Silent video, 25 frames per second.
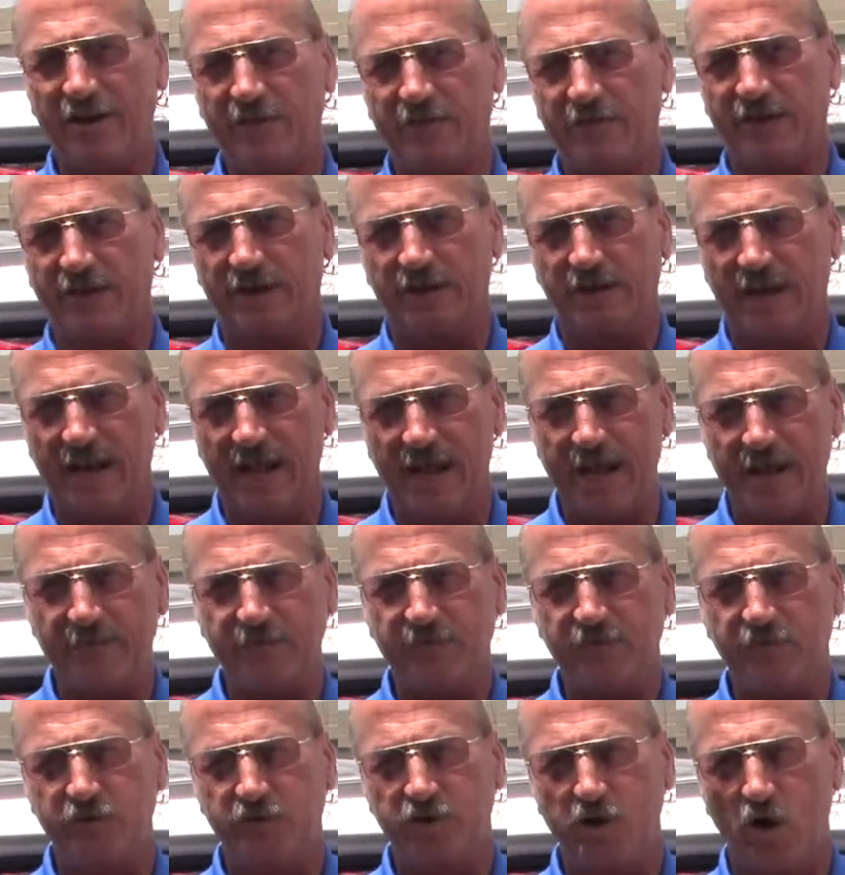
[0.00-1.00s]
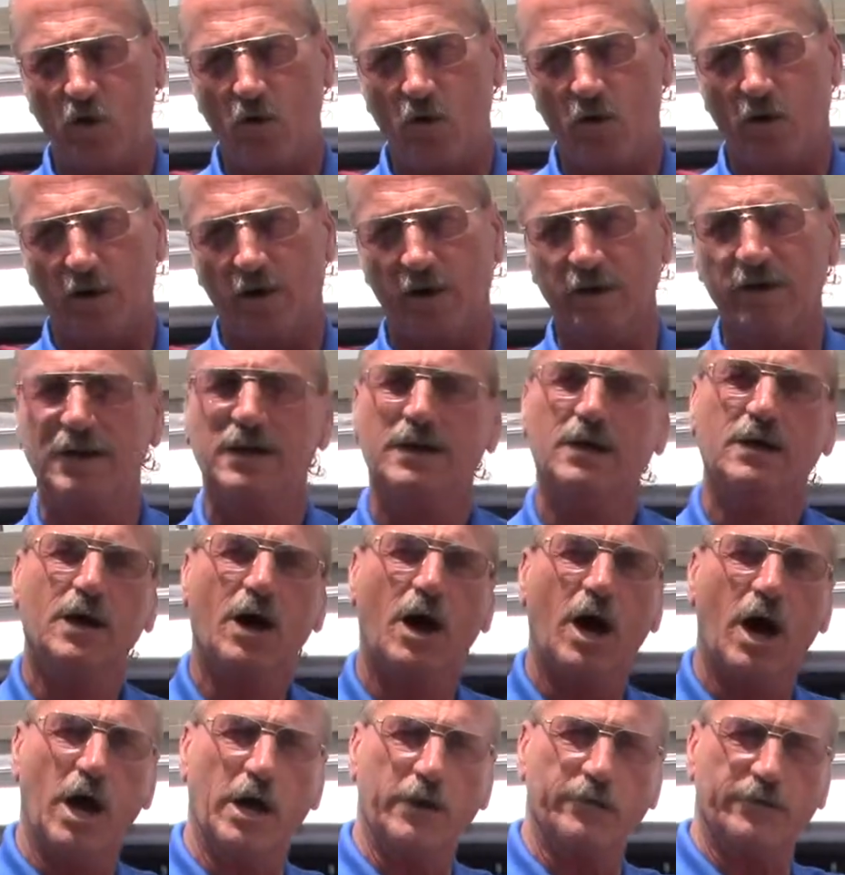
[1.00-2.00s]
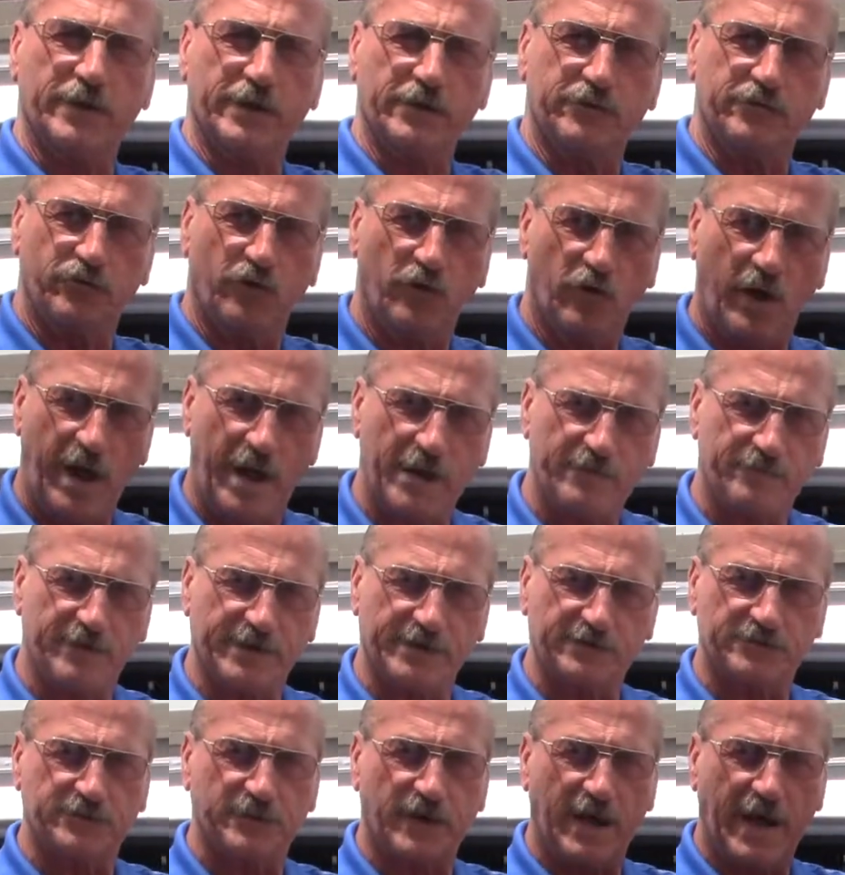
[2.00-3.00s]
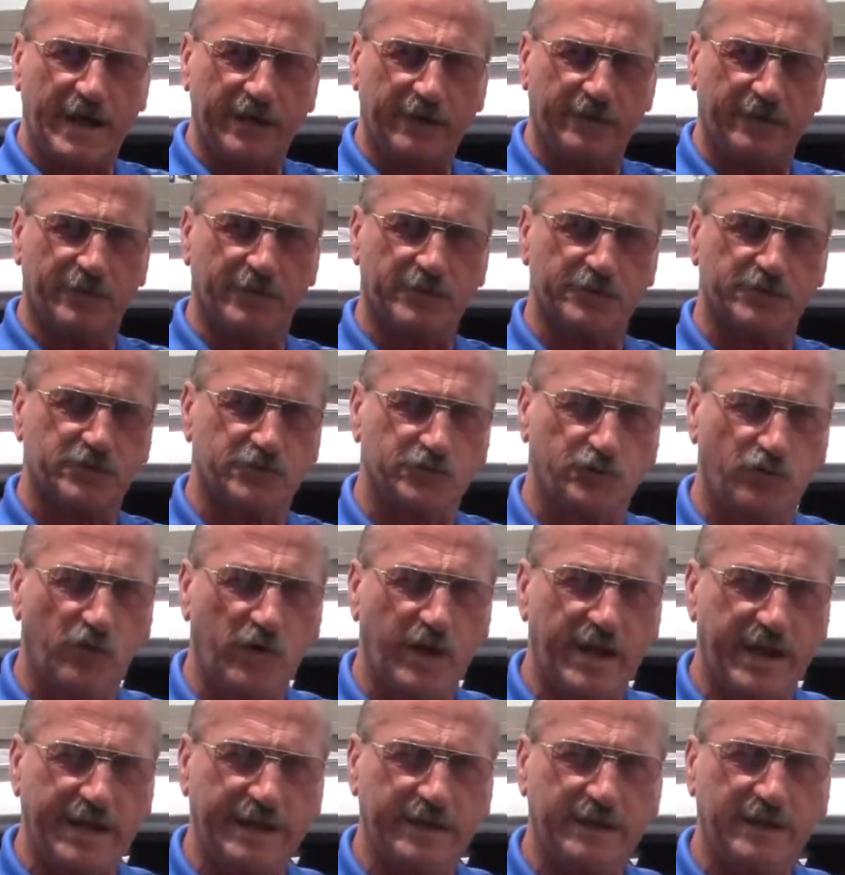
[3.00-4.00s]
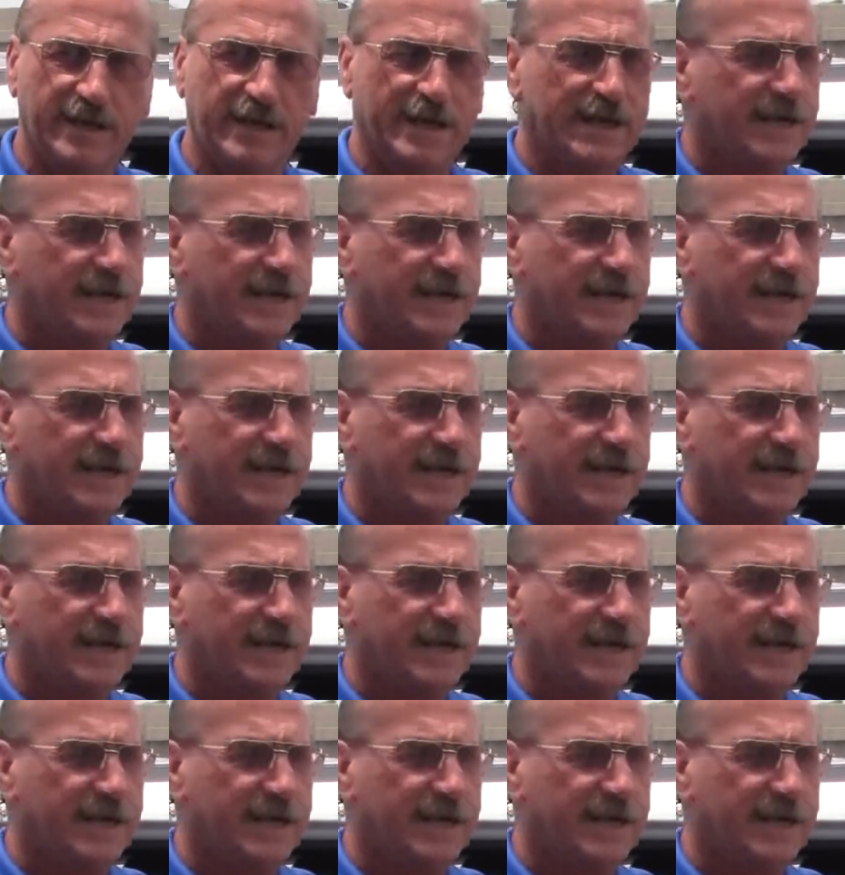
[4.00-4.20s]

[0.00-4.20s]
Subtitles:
of the left door on the traffic side of the street,